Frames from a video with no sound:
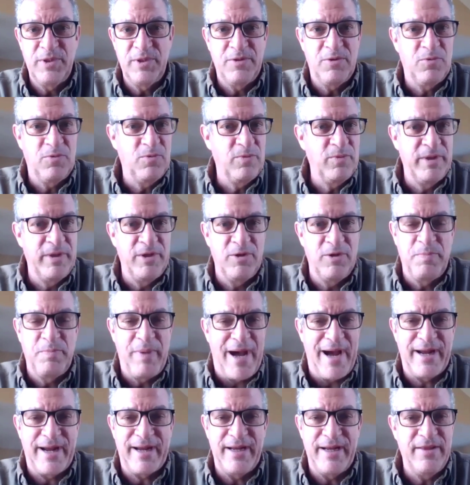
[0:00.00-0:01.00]
We don't
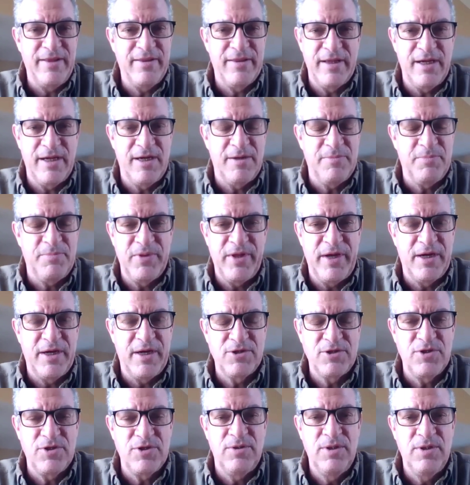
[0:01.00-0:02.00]
back anything up
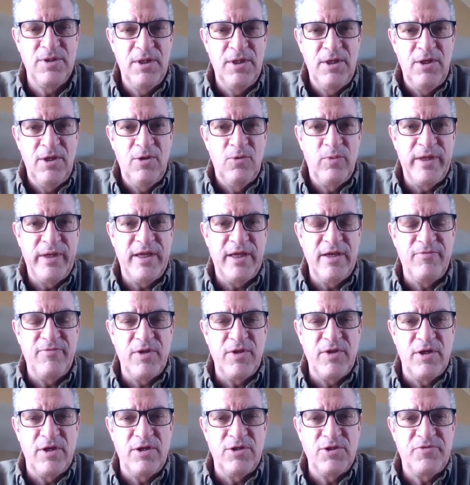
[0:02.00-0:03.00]
there. So we give
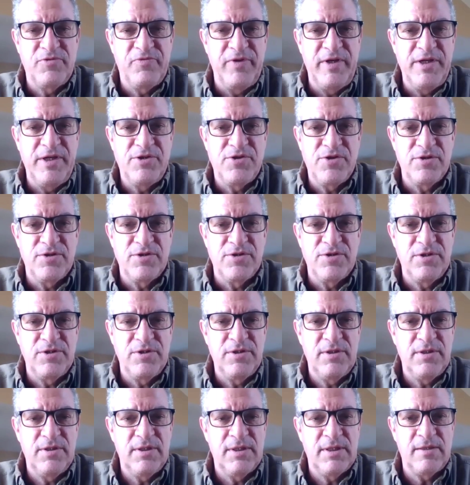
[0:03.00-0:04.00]
you those
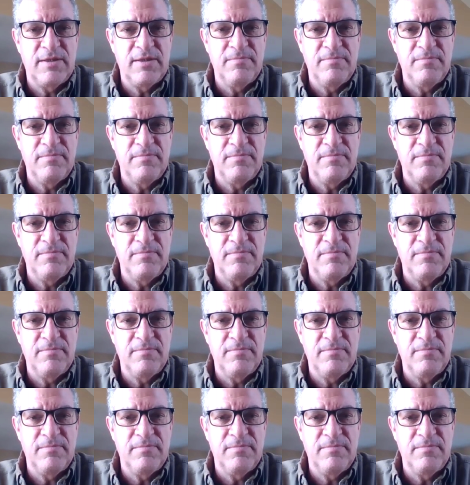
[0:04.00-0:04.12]
features.